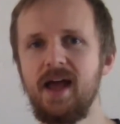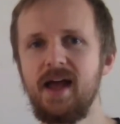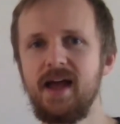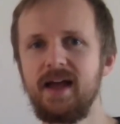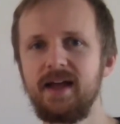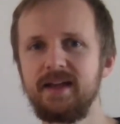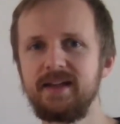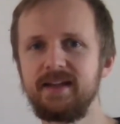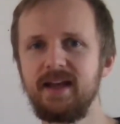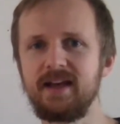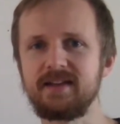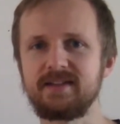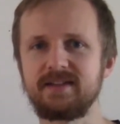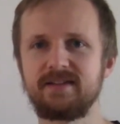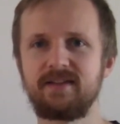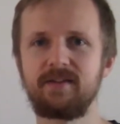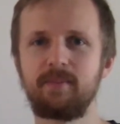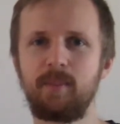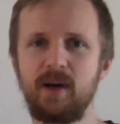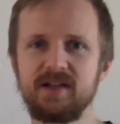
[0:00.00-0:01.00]

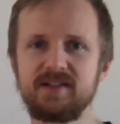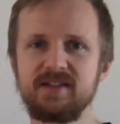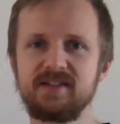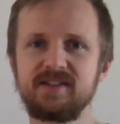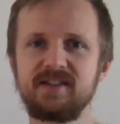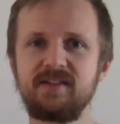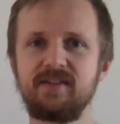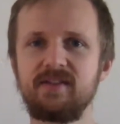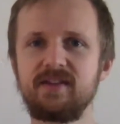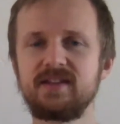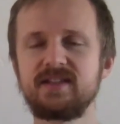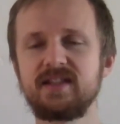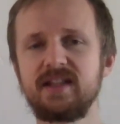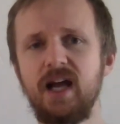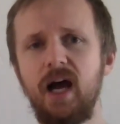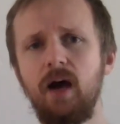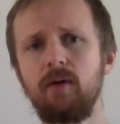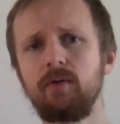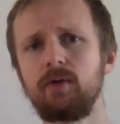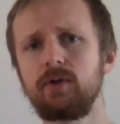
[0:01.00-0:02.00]
Yes, the buses in this
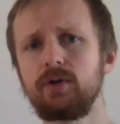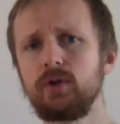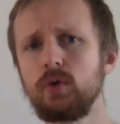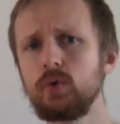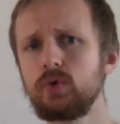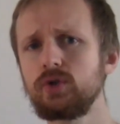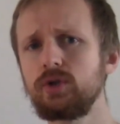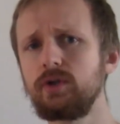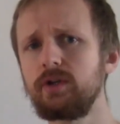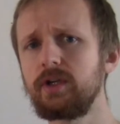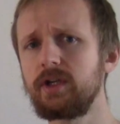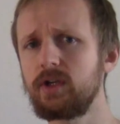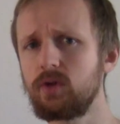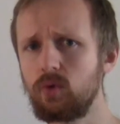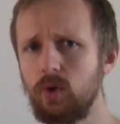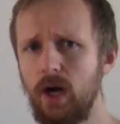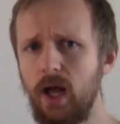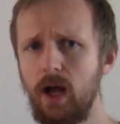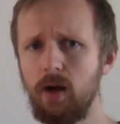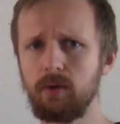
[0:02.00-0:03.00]
town are usually
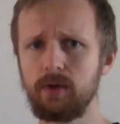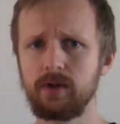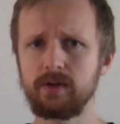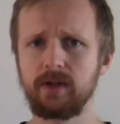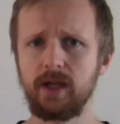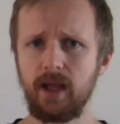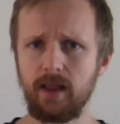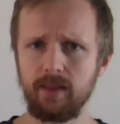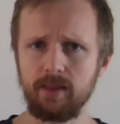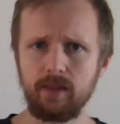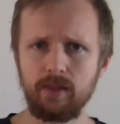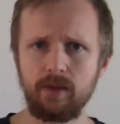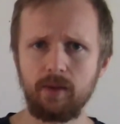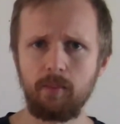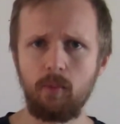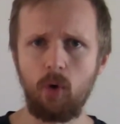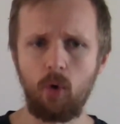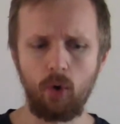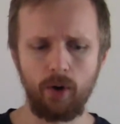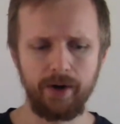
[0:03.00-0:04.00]
crowded in
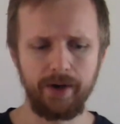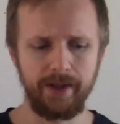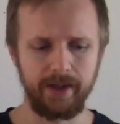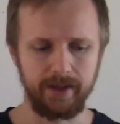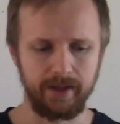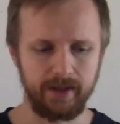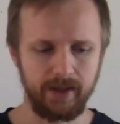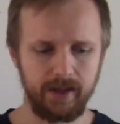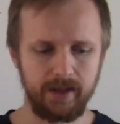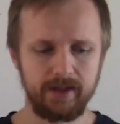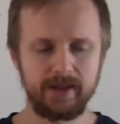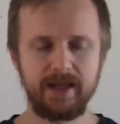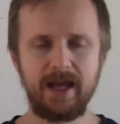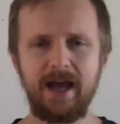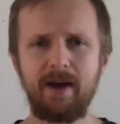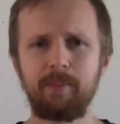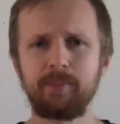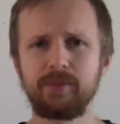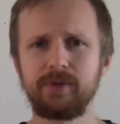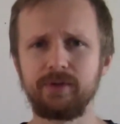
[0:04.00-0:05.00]
the morning.
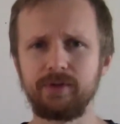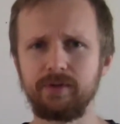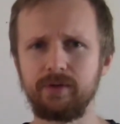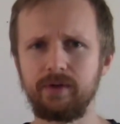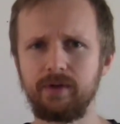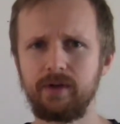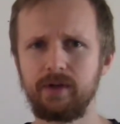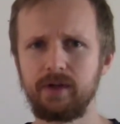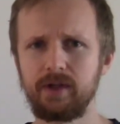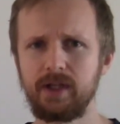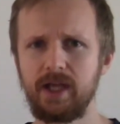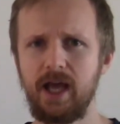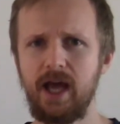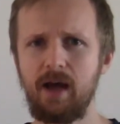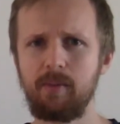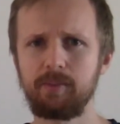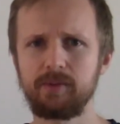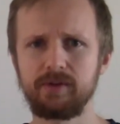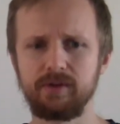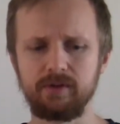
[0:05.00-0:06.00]
Captain,
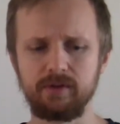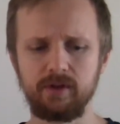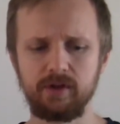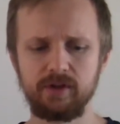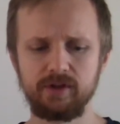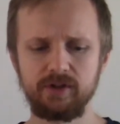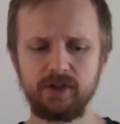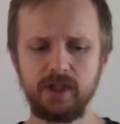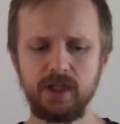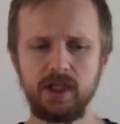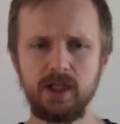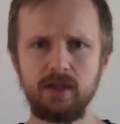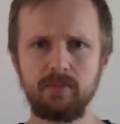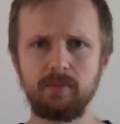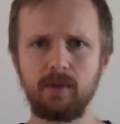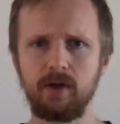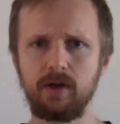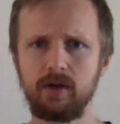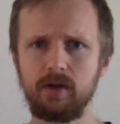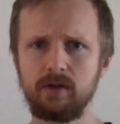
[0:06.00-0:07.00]
captain,
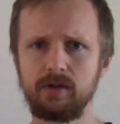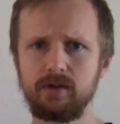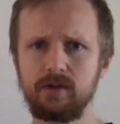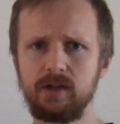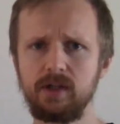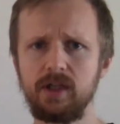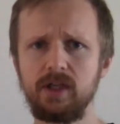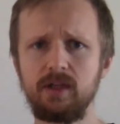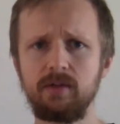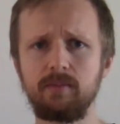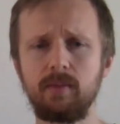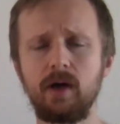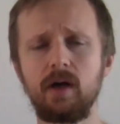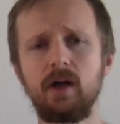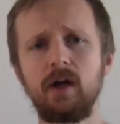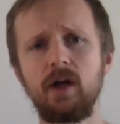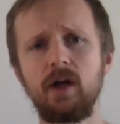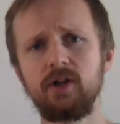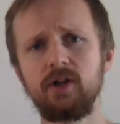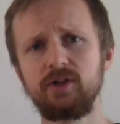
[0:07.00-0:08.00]
team, team.
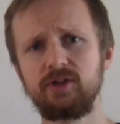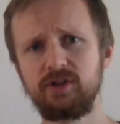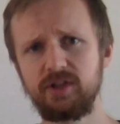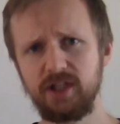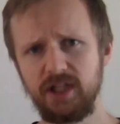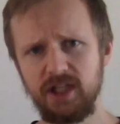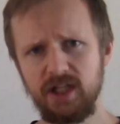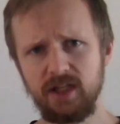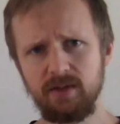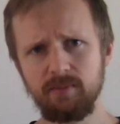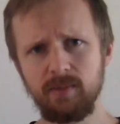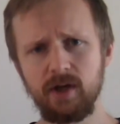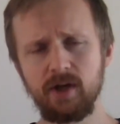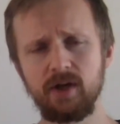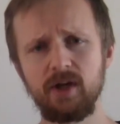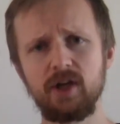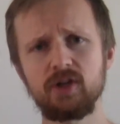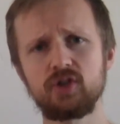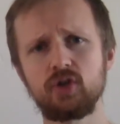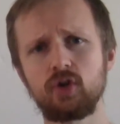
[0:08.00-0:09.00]

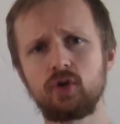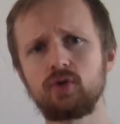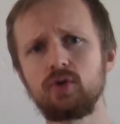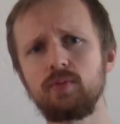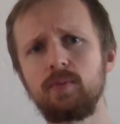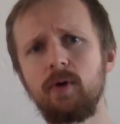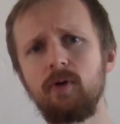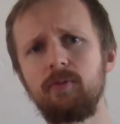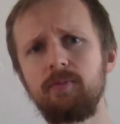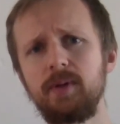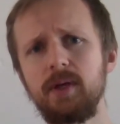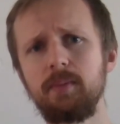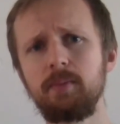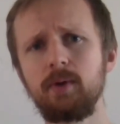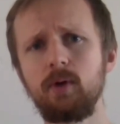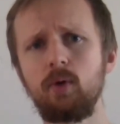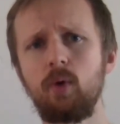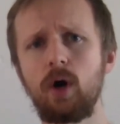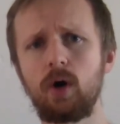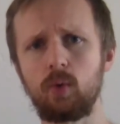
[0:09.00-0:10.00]
Team is a group of
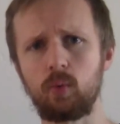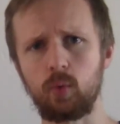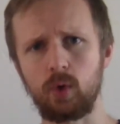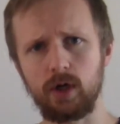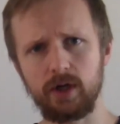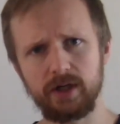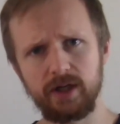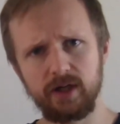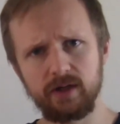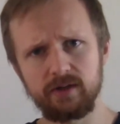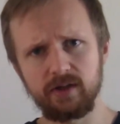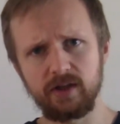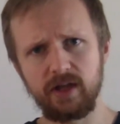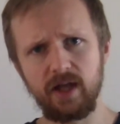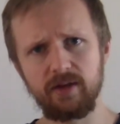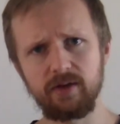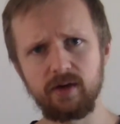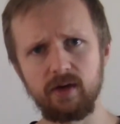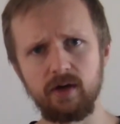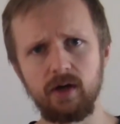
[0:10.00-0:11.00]
people who are working
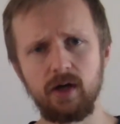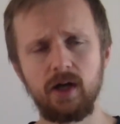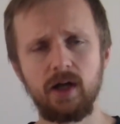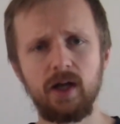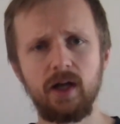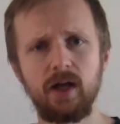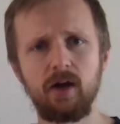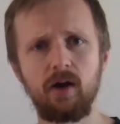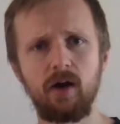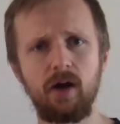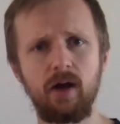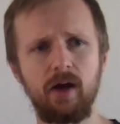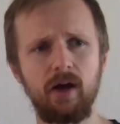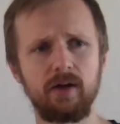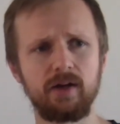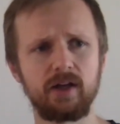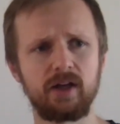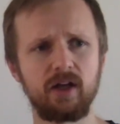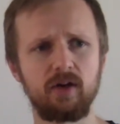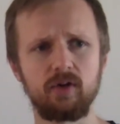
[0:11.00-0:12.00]
together.
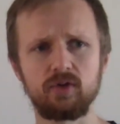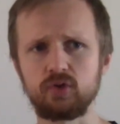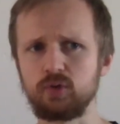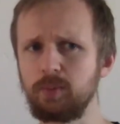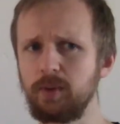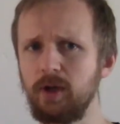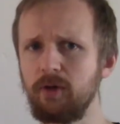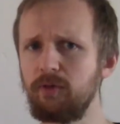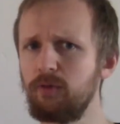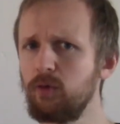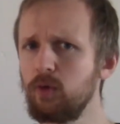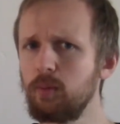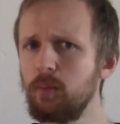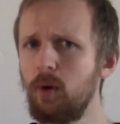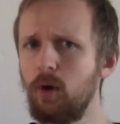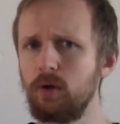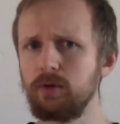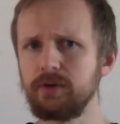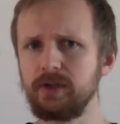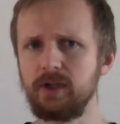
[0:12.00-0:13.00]
And it can also be a
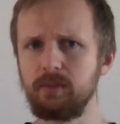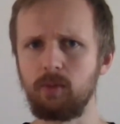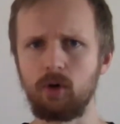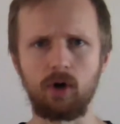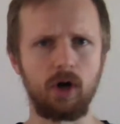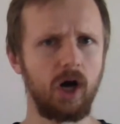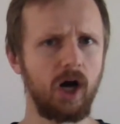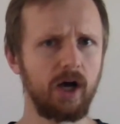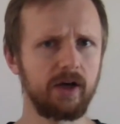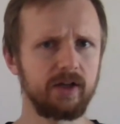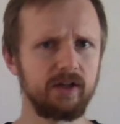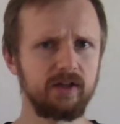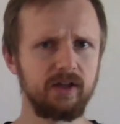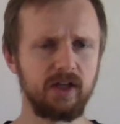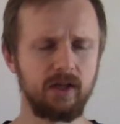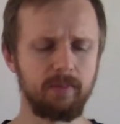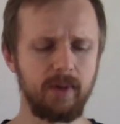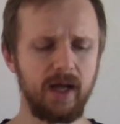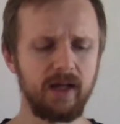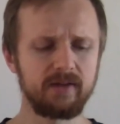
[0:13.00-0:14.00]
football team or
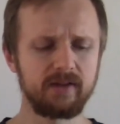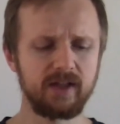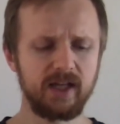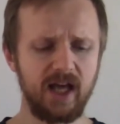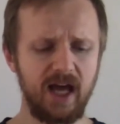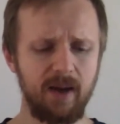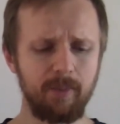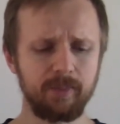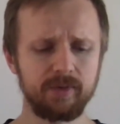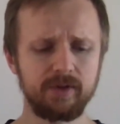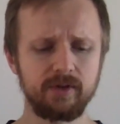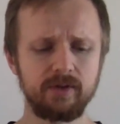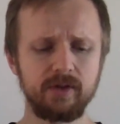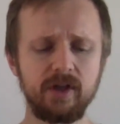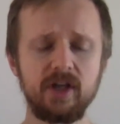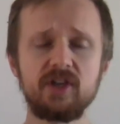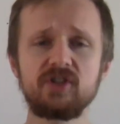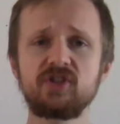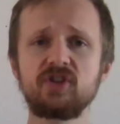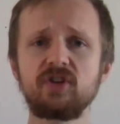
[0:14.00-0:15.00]
hockey team. And
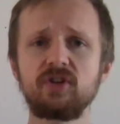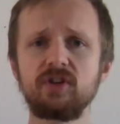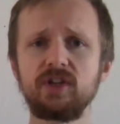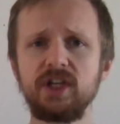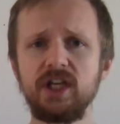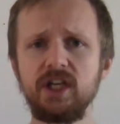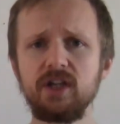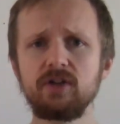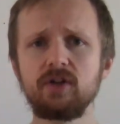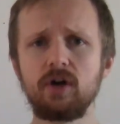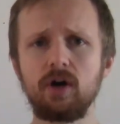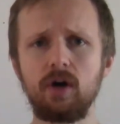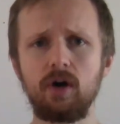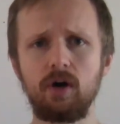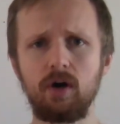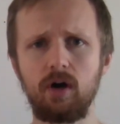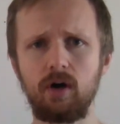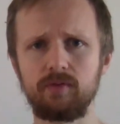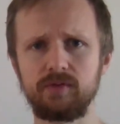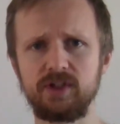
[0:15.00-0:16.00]
captain is a
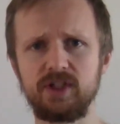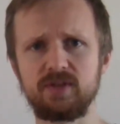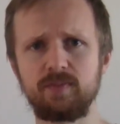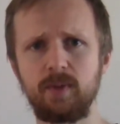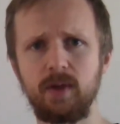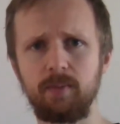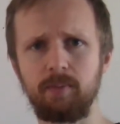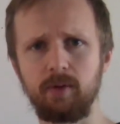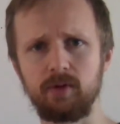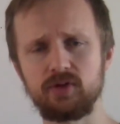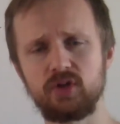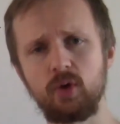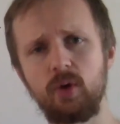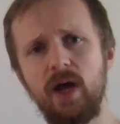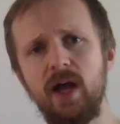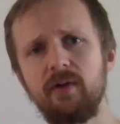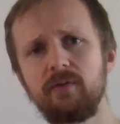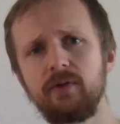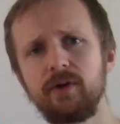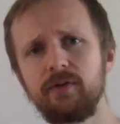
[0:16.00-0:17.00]
leader of these people.
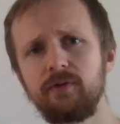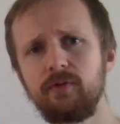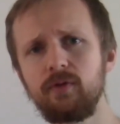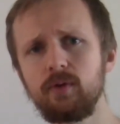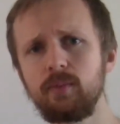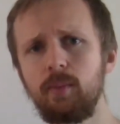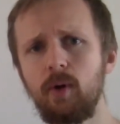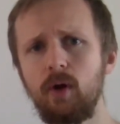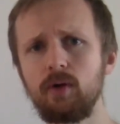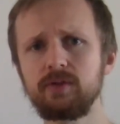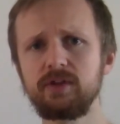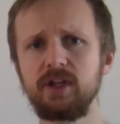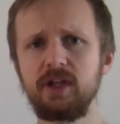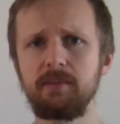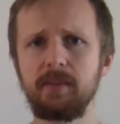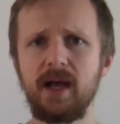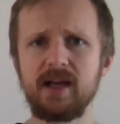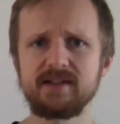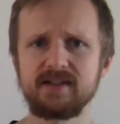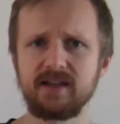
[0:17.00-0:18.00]
So every football
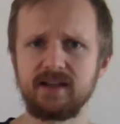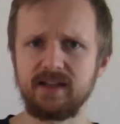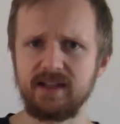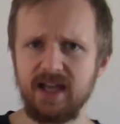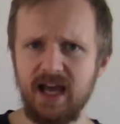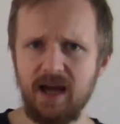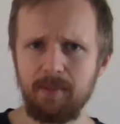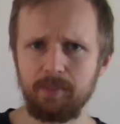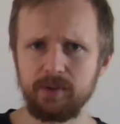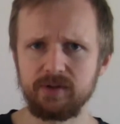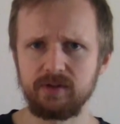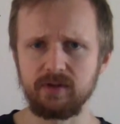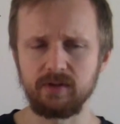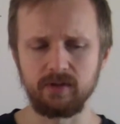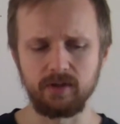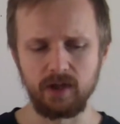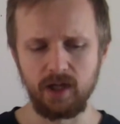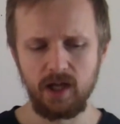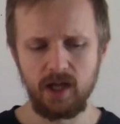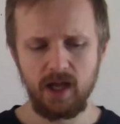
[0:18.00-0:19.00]
team has a
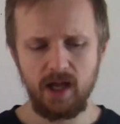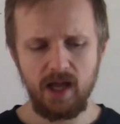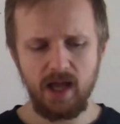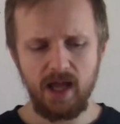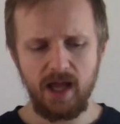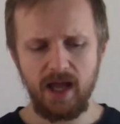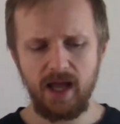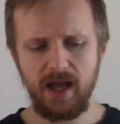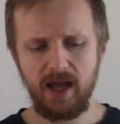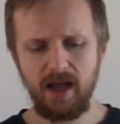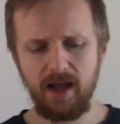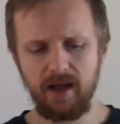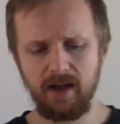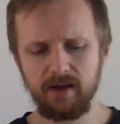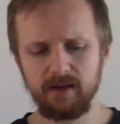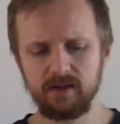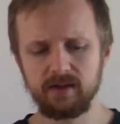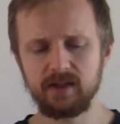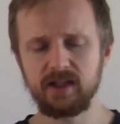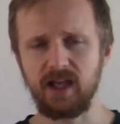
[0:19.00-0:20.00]
captain.
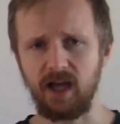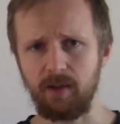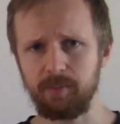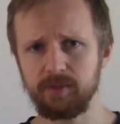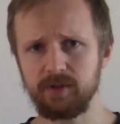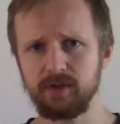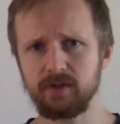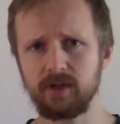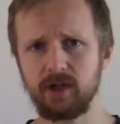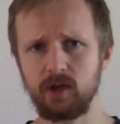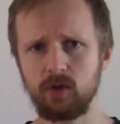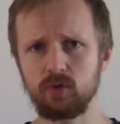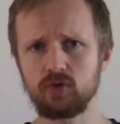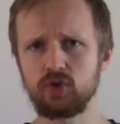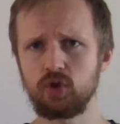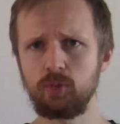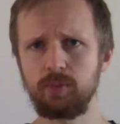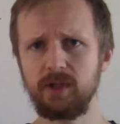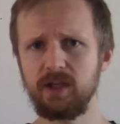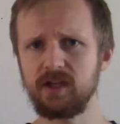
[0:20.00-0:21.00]
And captain can
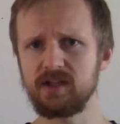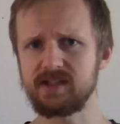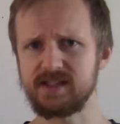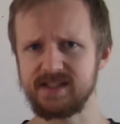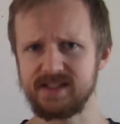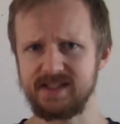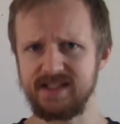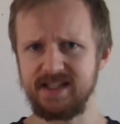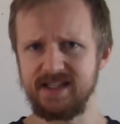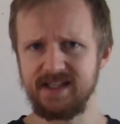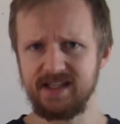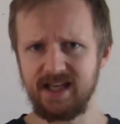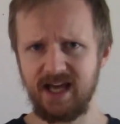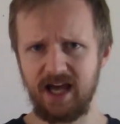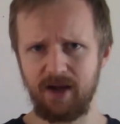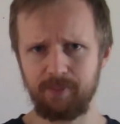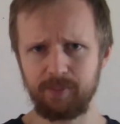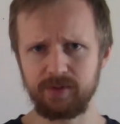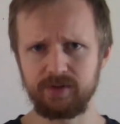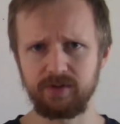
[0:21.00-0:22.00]
also be a sea
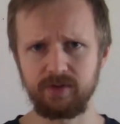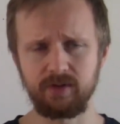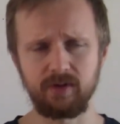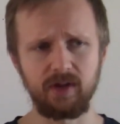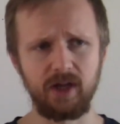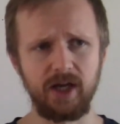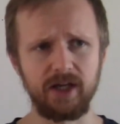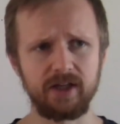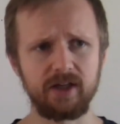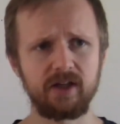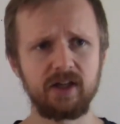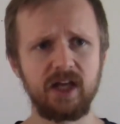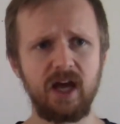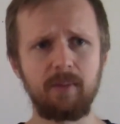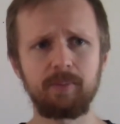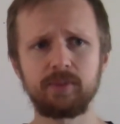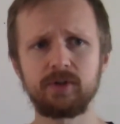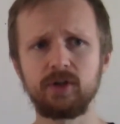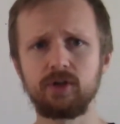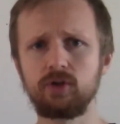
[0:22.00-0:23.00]
captain, like
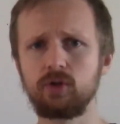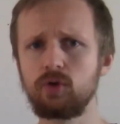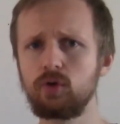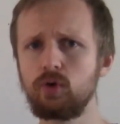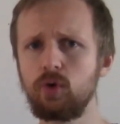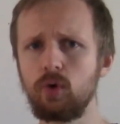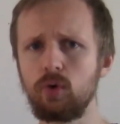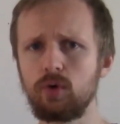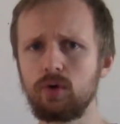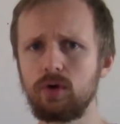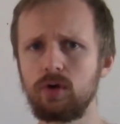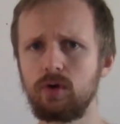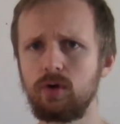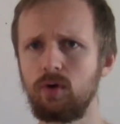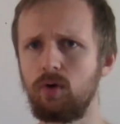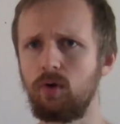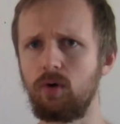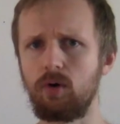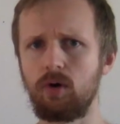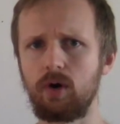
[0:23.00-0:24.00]
Captain
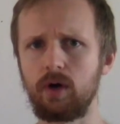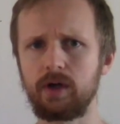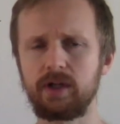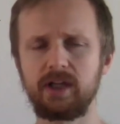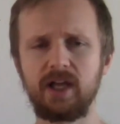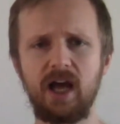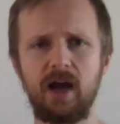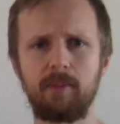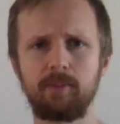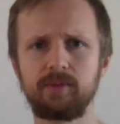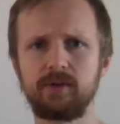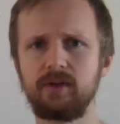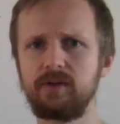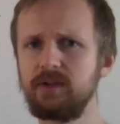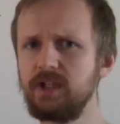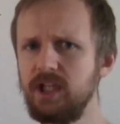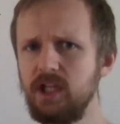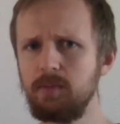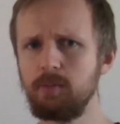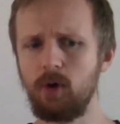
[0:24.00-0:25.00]
Cook or
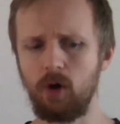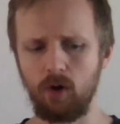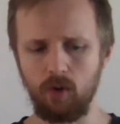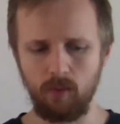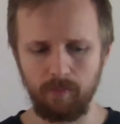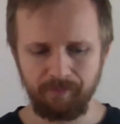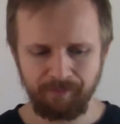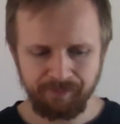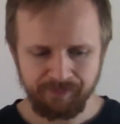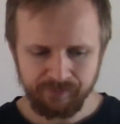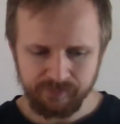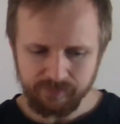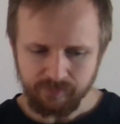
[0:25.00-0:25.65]
Captain Nemo.